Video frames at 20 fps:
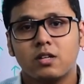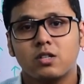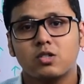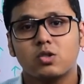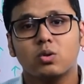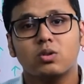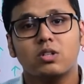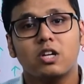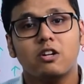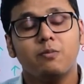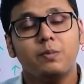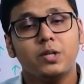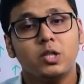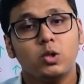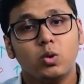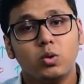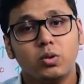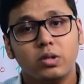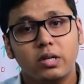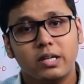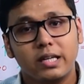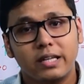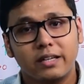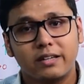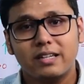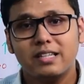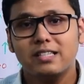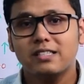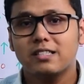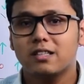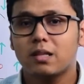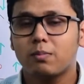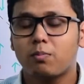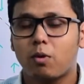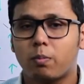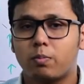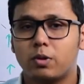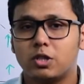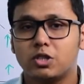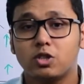so there will be no increase in the
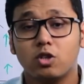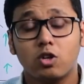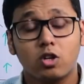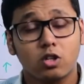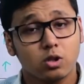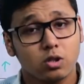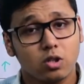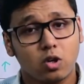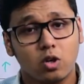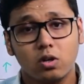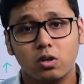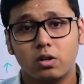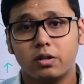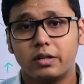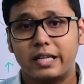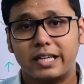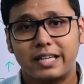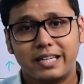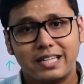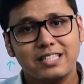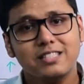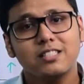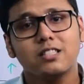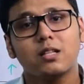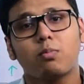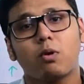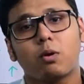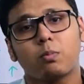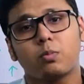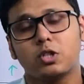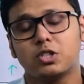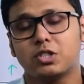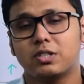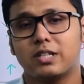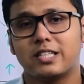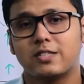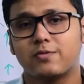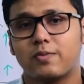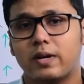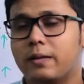population or no decrease in the
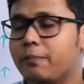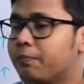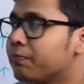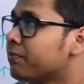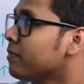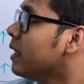population as well,